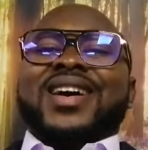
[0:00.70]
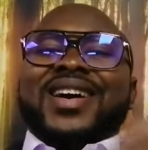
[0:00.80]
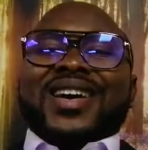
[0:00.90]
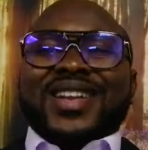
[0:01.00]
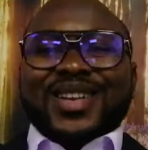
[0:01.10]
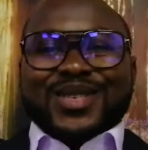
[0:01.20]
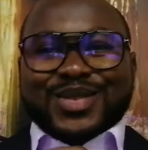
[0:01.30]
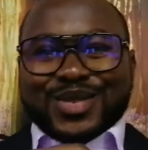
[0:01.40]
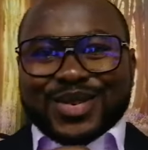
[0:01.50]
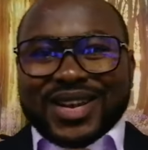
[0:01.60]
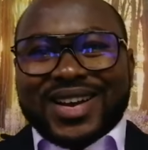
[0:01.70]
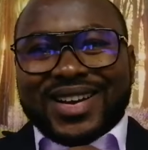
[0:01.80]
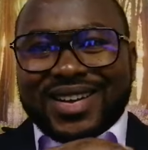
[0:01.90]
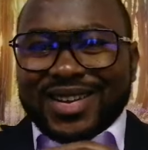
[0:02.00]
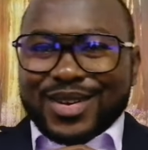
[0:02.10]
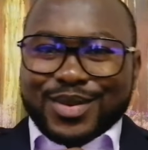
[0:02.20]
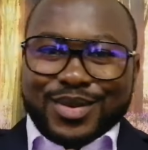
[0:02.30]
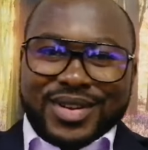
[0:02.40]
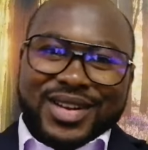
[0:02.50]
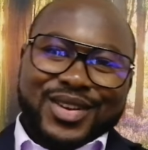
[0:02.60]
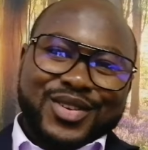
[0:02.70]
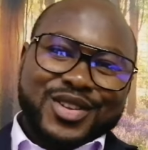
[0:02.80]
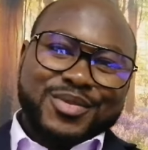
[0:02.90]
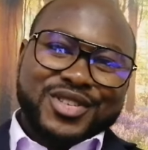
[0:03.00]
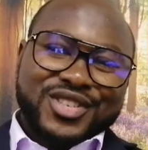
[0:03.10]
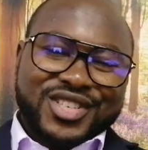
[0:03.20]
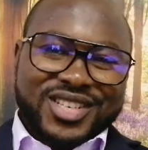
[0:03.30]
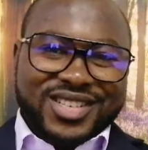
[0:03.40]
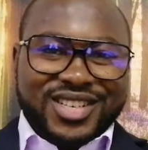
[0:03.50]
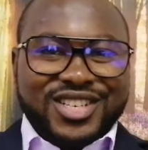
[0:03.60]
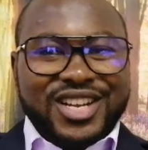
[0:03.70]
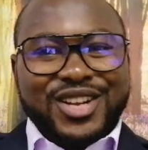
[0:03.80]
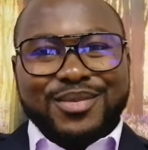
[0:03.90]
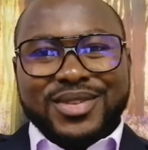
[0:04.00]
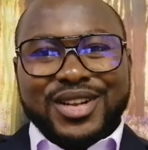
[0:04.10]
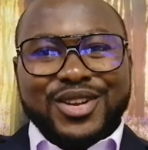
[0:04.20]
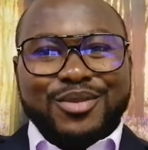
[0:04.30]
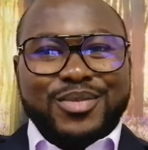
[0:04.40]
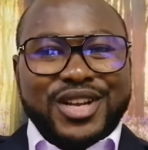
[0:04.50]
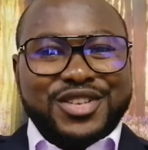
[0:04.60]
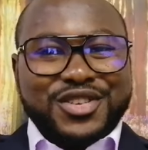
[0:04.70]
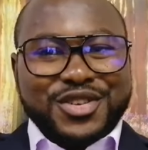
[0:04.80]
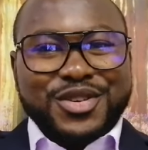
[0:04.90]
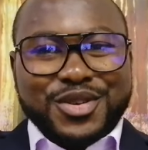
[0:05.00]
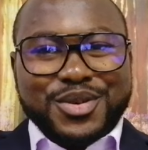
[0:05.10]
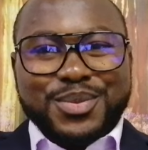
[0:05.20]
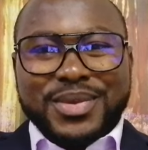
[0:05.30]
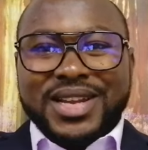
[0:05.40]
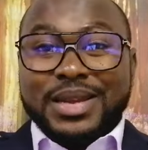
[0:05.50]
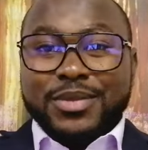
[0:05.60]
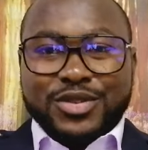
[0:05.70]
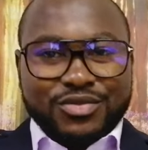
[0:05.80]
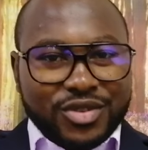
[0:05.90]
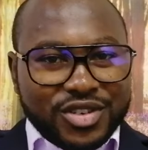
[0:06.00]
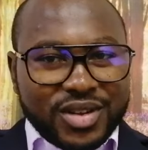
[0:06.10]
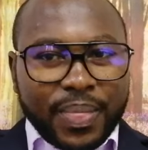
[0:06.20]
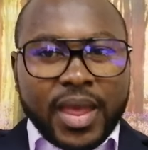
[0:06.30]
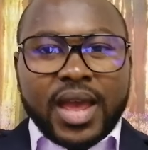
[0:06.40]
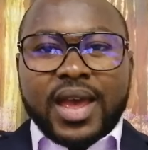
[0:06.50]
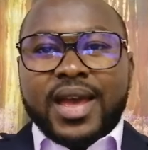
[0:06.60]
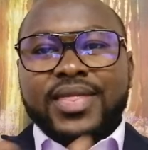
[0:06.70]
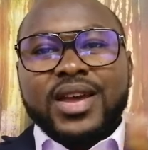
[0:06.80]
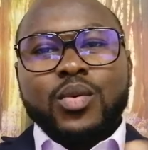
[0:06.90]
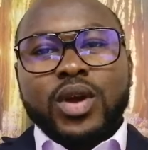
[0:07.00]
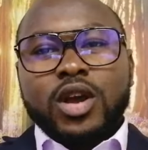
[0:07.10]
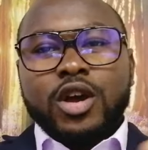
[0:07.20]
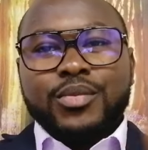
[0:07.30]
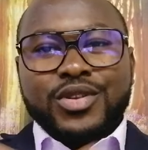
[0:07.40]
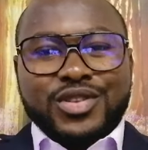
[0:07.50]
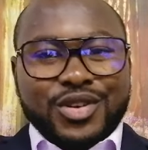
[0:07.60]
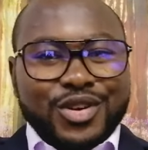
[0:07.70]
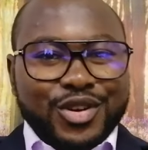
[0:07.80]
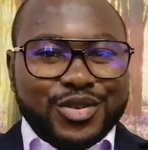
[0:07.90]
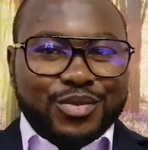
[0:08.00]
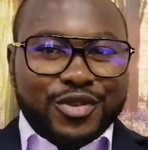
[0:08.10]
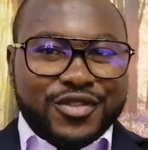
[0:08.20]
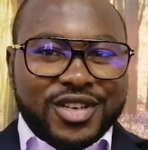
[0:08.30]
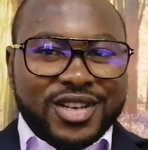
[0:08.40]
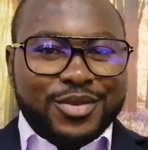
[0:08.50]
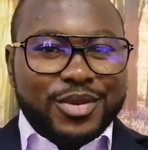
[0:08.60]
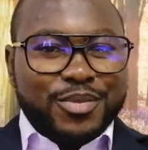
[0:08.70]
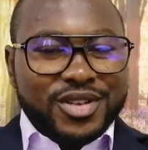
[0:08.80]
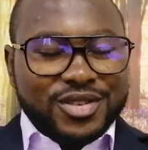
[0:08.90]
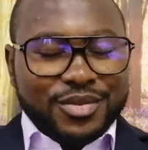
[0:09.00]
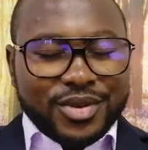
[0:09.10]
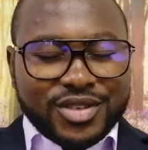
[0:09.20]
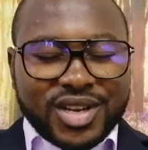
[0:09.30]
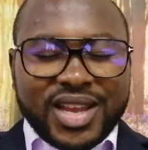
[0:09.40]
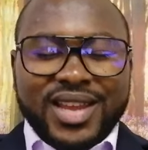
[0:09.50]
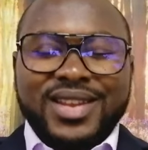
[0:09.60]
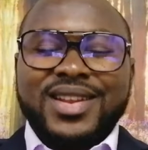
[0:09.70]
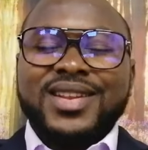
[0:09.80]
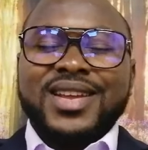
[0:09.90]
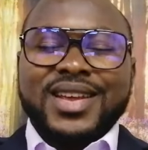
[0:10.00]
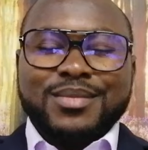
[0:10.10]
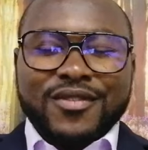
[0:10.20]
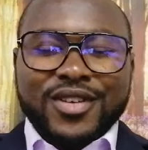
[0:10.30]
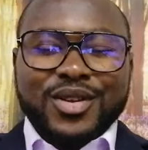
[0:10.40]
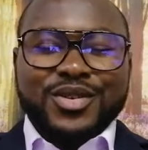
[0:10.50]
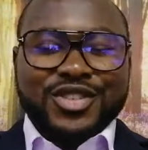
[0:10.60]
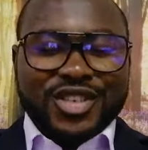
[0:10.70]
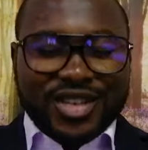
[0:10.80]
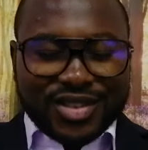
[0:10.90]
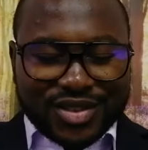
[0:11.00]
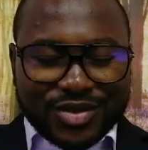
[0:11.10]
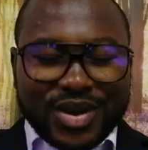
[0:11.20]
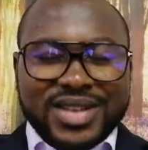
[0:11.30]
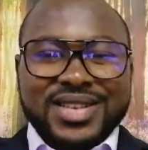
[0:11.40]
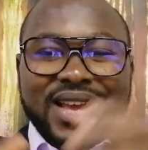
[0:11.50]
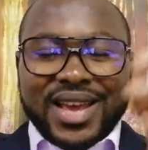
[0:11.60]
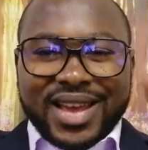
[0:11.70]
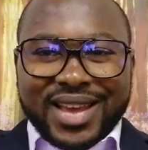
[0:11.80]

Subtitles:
Hallelujah, hallelujah. Glory be to Jesus. Shalom, the Lord bless you. My name is Roger, and I welcome you to God's Move Channel with Pastor Roger in the name of our Lord Jesus Christ.